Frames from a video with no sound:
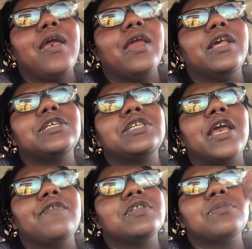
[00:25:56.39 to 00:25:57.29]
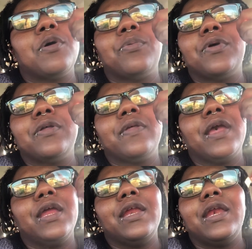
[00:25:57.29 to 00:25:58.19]
and then she gave it to my brother,
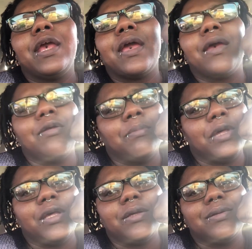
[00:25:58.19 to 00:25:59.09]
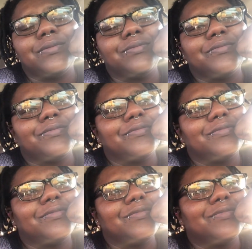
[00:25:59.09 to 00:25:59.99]
and then it came to me.
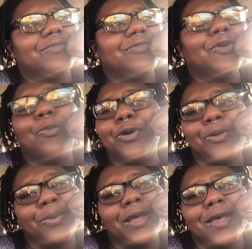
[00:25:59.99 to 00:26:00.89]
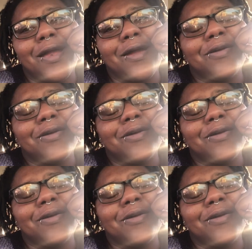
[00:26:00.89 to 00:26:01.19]
And we don't play, y'all.